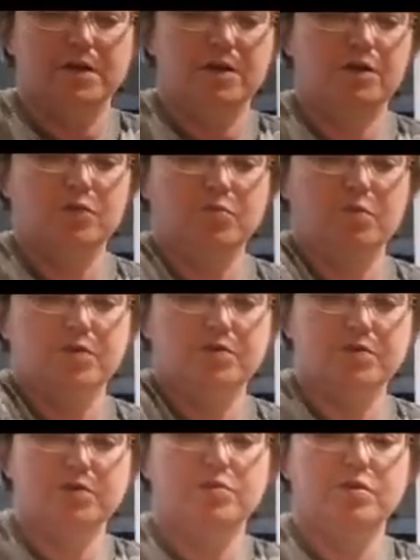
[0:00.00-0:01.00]
want
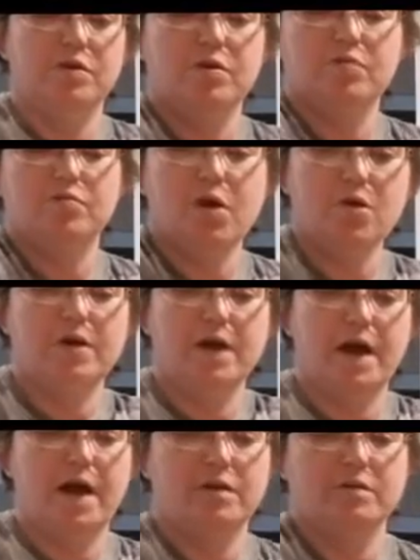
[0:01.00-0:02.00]
to roll it
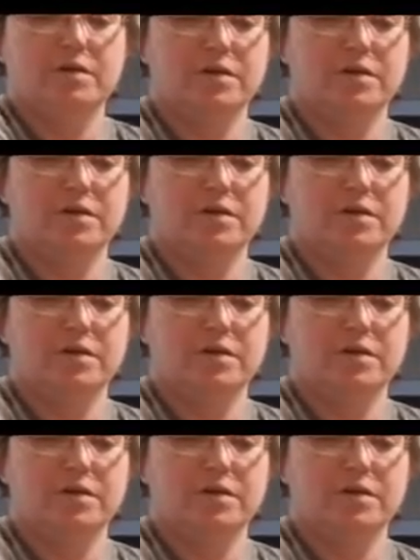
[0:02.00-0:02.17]
out